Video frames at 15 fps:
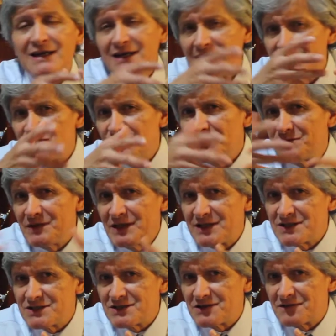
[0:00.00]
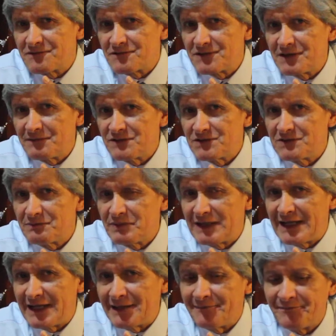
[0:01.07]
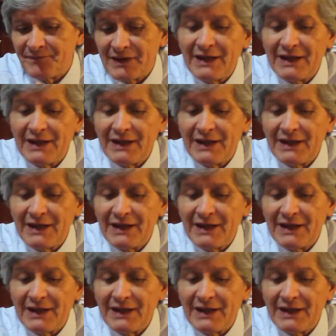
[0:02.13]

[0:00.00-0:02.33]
it should be easier for them to apply.